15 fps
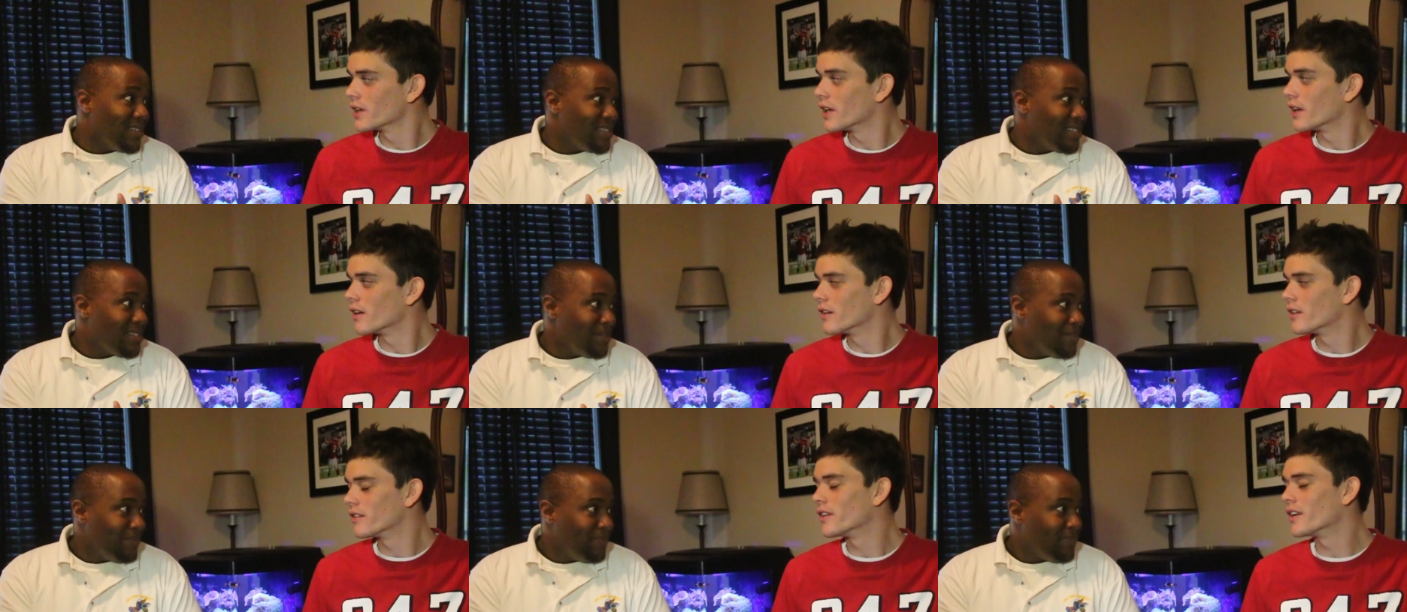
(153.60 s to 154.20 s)
Speaker 1: Yeah,
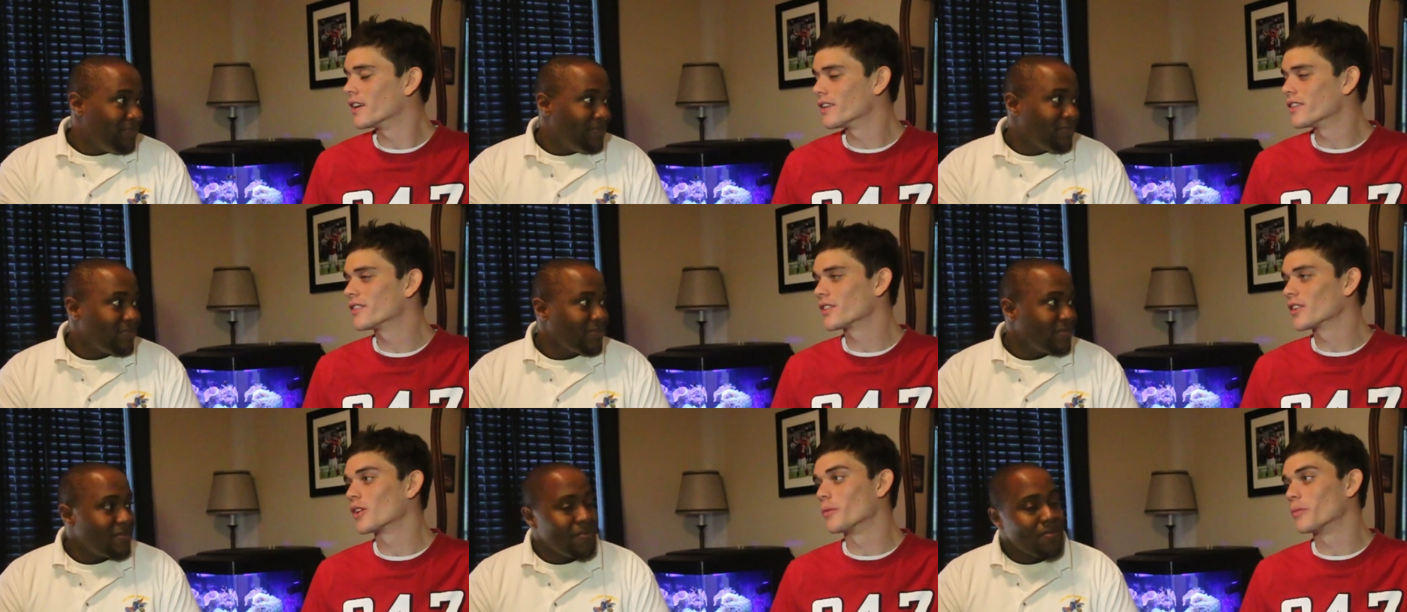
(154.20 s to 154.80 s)
yeah,
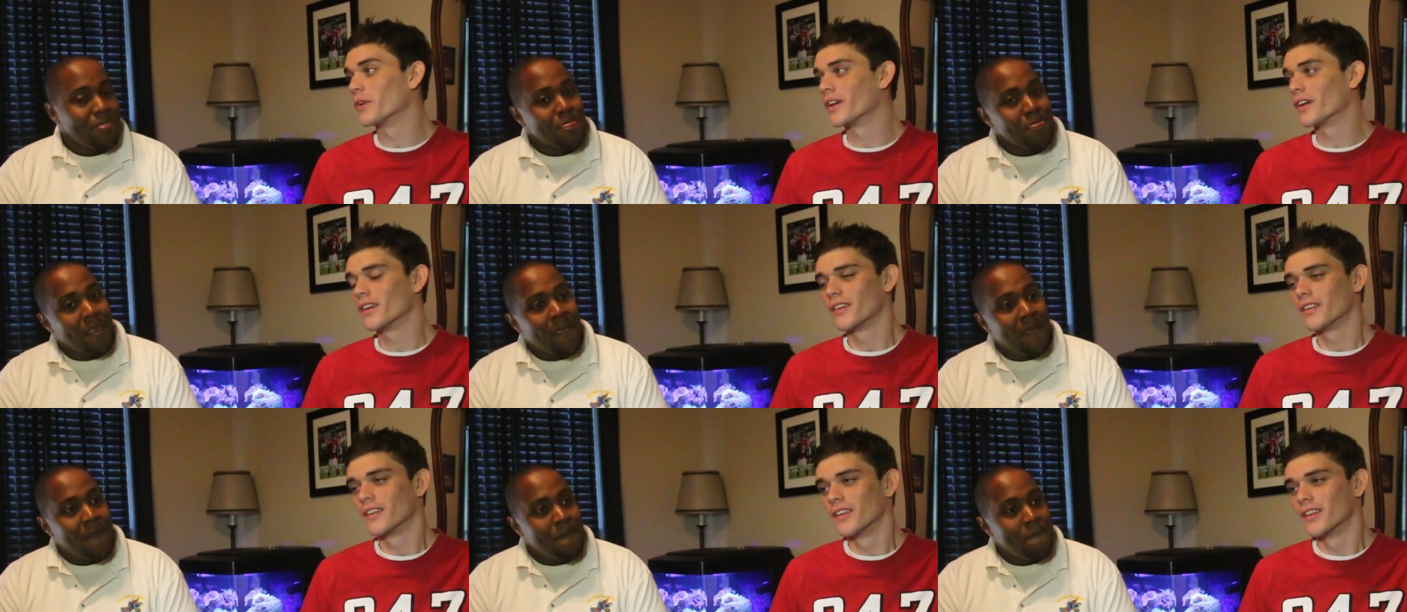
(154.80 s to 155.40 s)
it's a little bit,
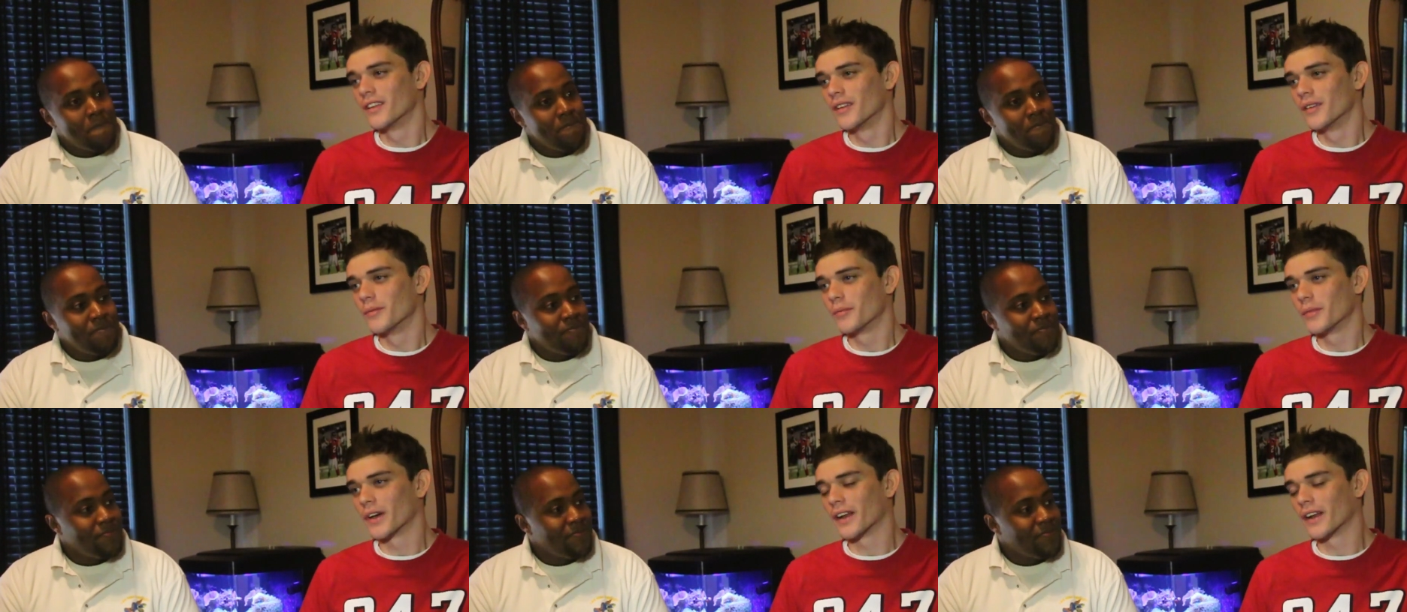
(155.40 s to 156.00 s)

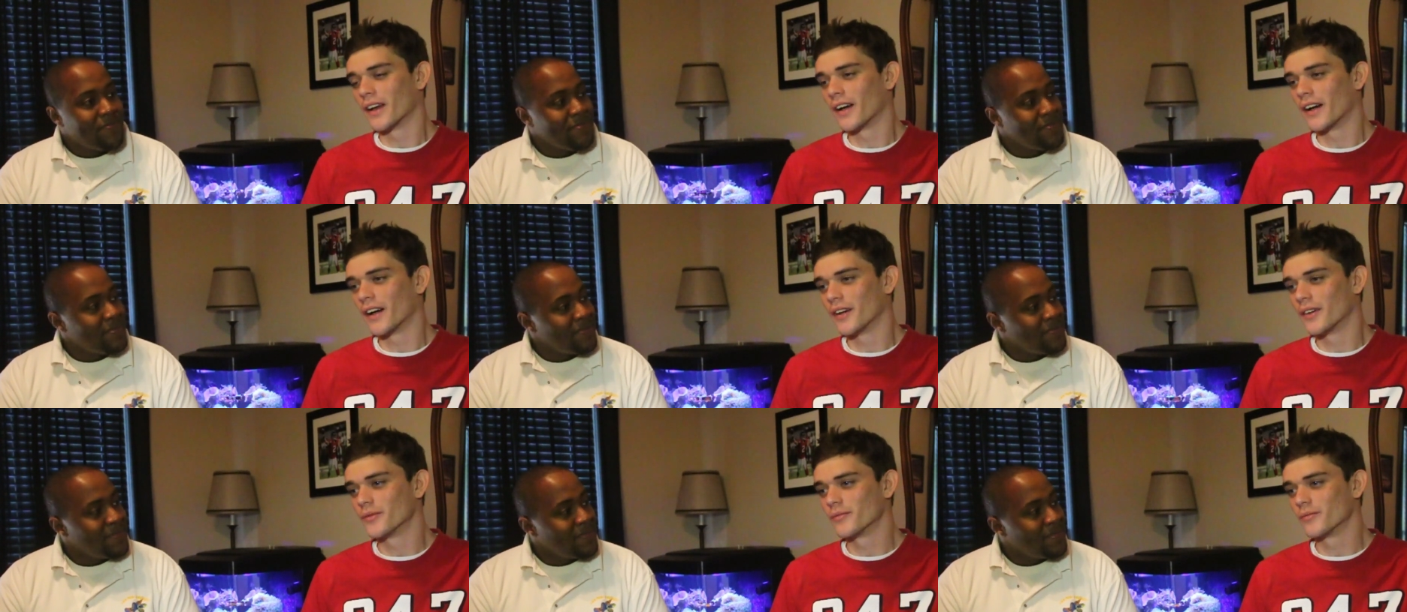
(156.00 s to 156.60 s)
but
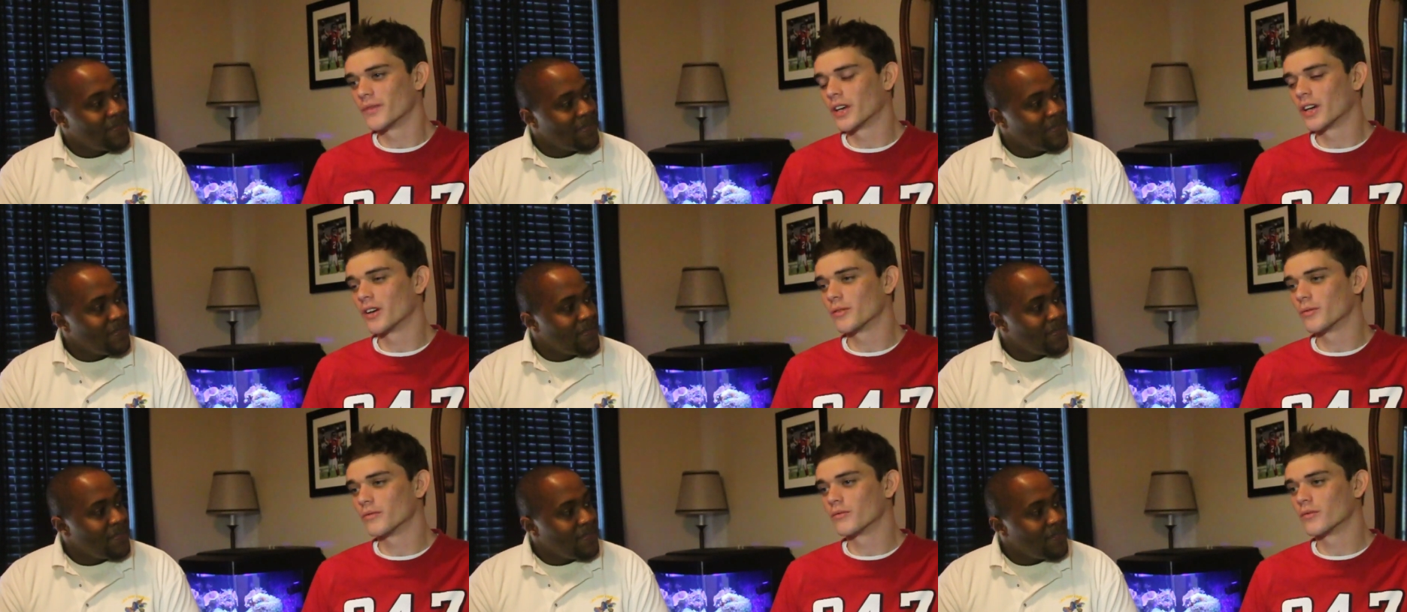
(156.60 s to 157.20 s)
uh,
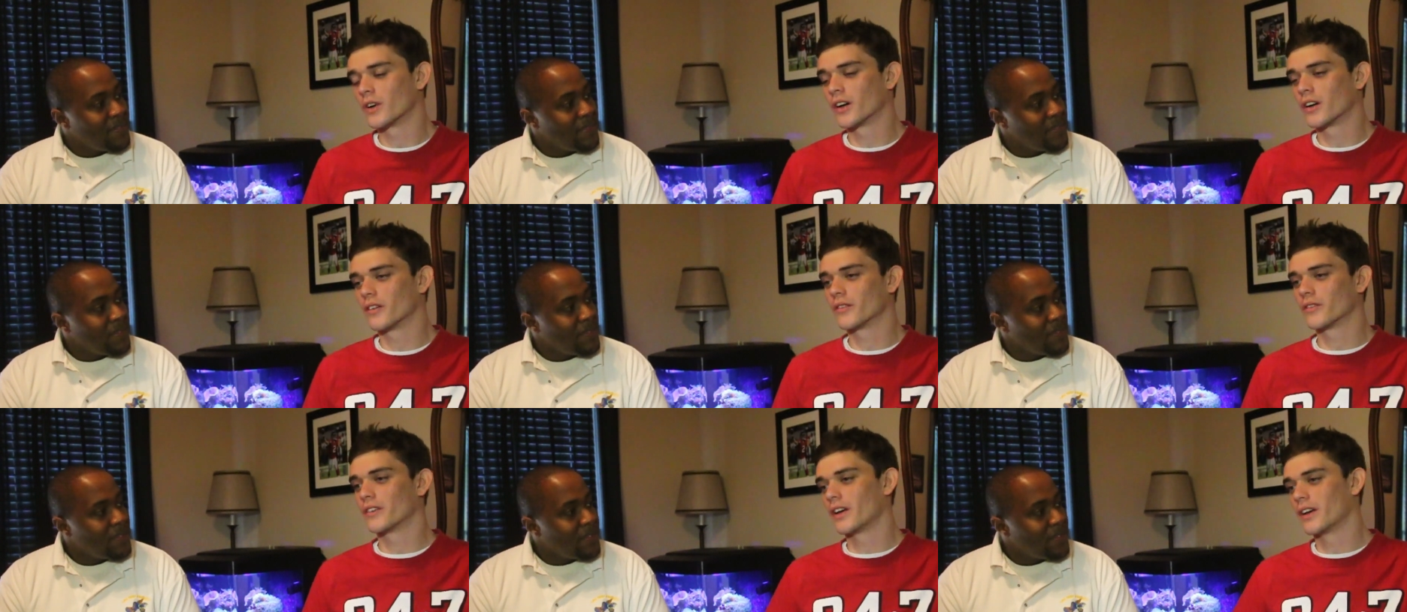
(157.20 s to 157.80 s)
no,
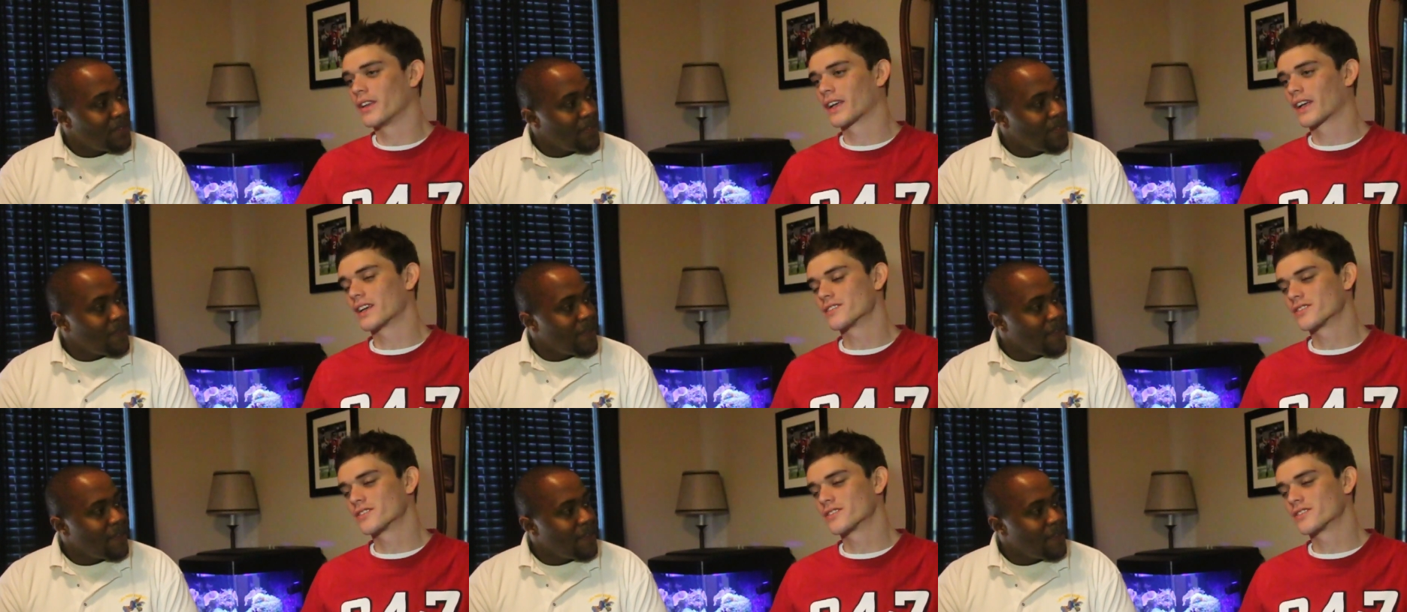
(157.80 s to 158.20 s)
well, like I